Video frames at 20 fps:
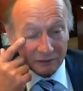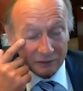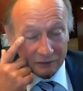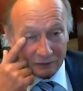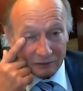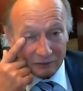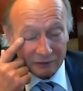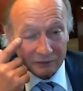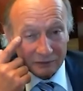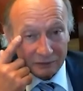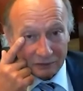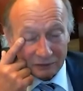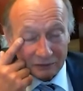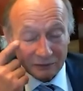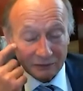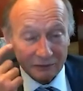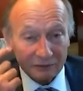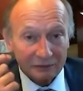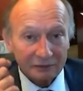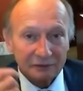
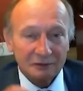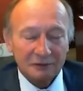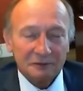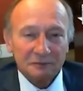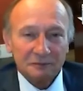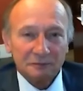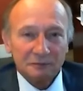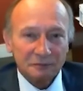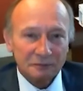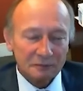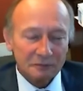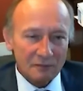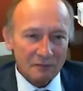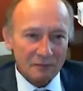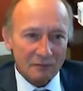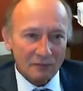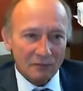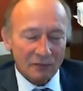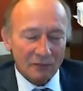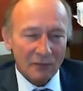
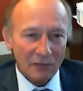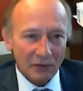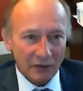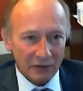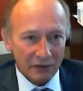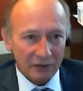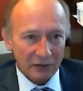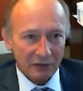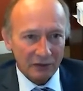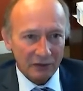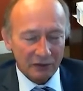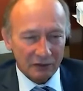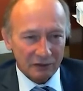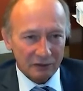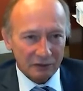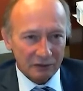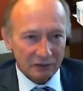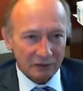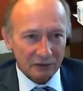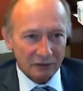
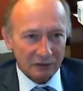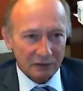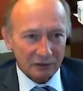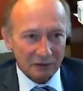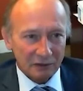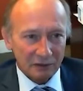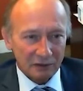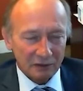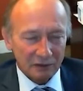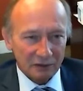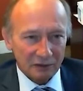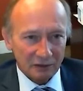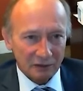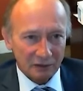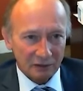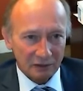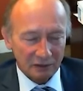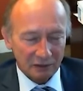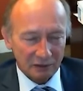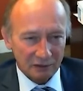
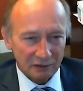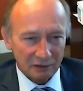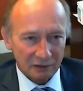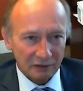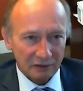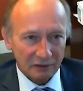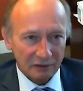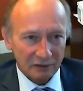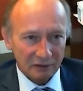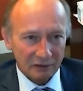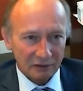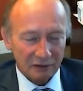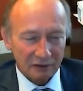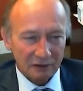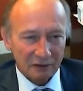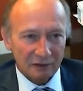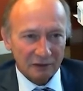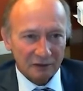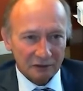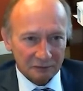
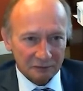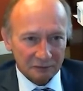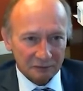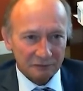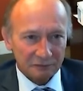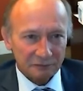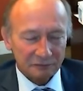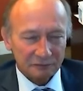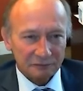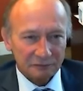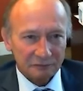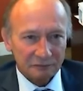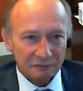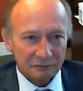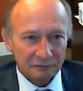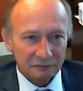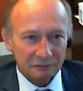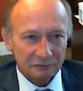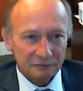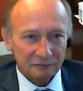
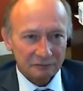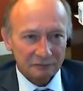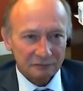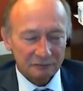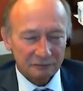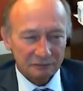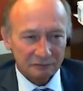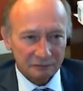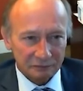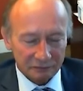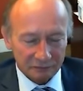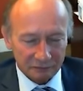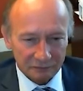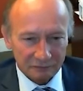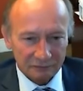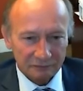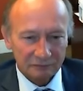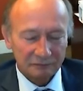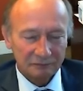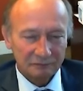
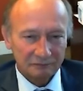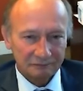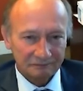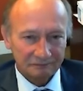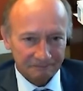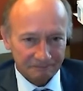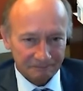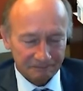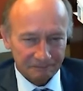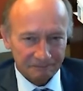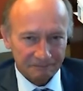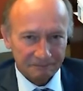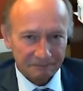No words are spoken by the person on screen.